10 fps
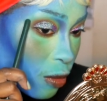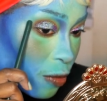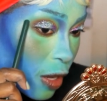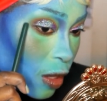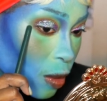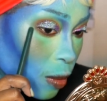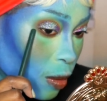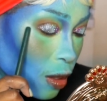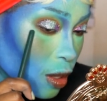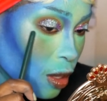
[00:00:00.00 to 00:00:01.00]
when you're
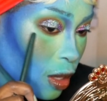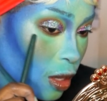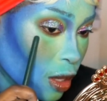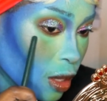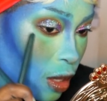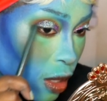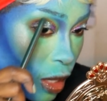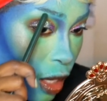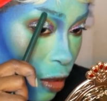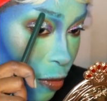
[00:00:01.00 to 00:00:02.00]
doing
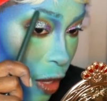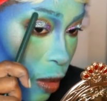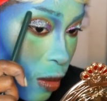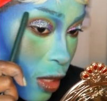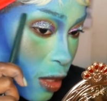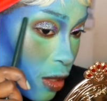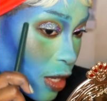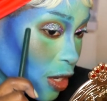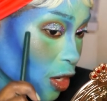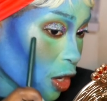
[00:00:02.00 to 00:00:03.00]
cosplay. I almost say
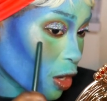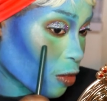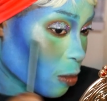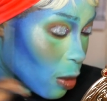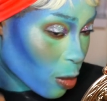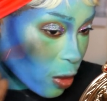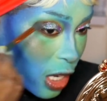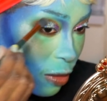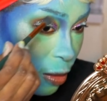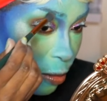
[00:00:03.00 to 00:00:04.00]
costuming again,
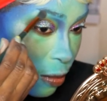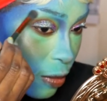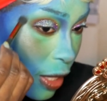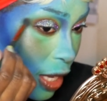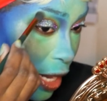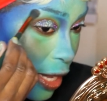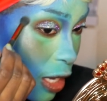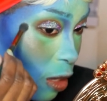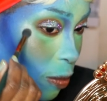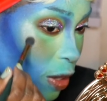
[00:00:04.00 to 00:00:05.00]
sorry.
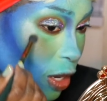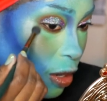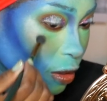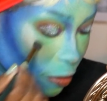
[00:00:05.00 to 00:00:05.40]
So,